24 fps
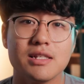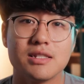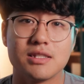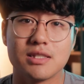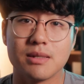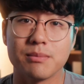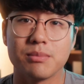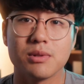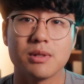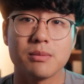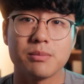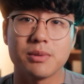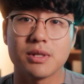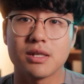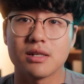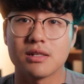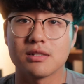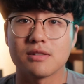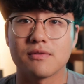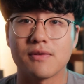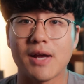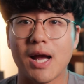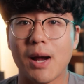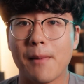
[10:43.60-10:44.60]
simply
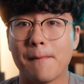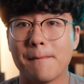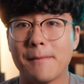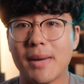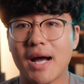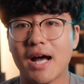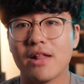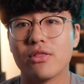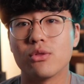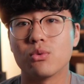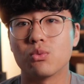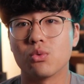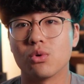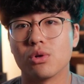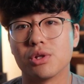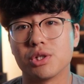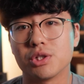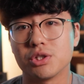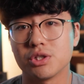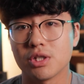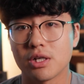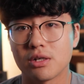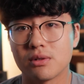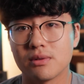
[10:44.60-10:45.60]
because of how bad the
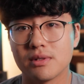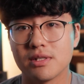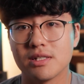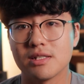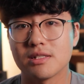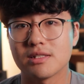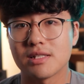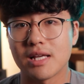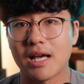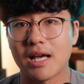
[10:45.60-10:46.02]
rolling shutter is.